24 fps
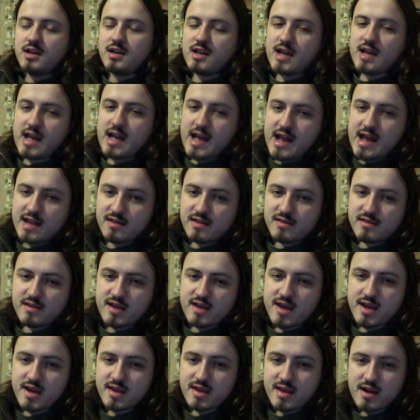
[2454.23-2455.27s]
And
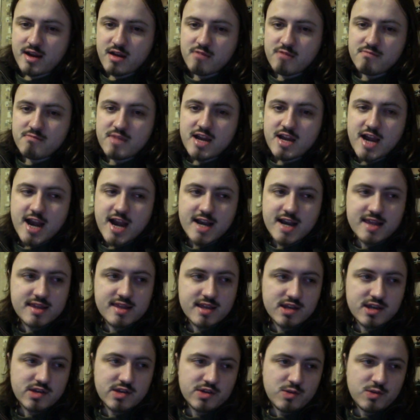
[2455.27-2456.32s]
they don't meet
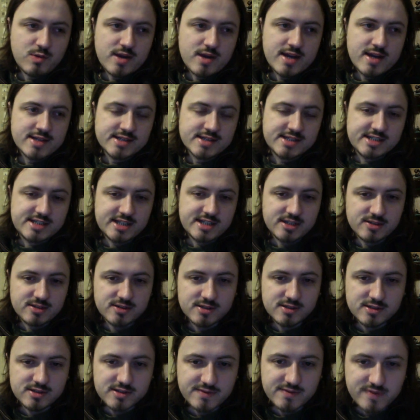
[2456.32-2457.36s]
anything on the way
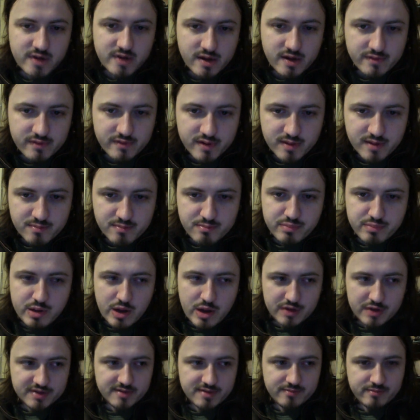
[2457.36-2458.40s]
until the very, very
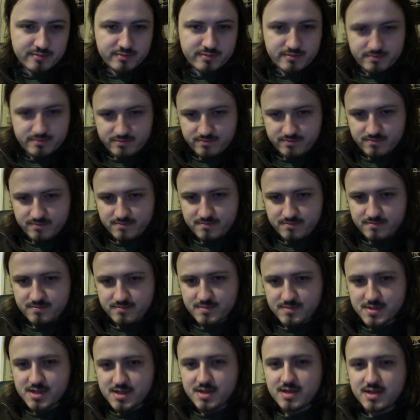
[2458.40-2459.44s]
bottom.
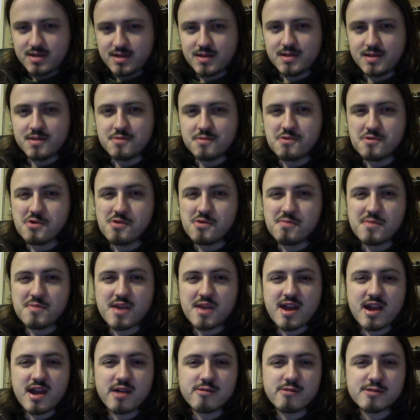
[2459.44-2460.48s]
In the room
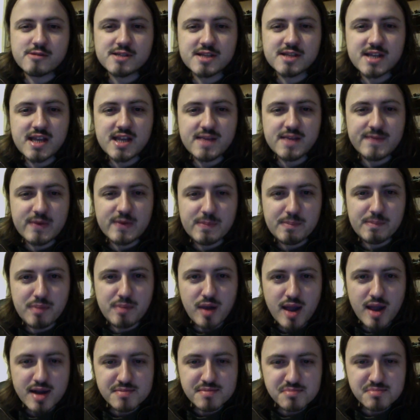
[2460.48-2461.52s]
there is an evil
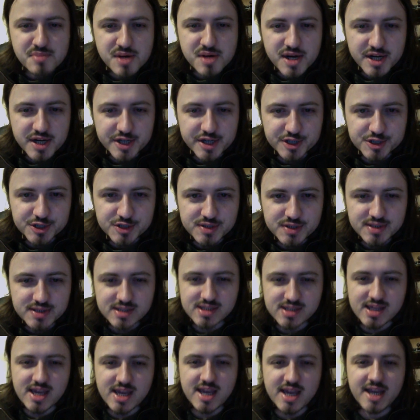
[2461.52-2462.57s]
blood mage
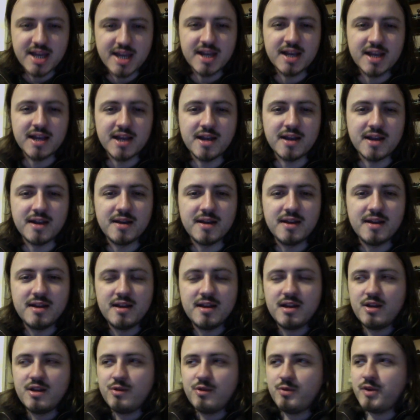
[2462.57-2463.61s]
thing
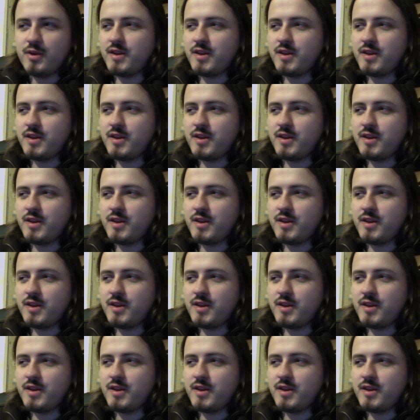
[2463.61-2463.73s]
with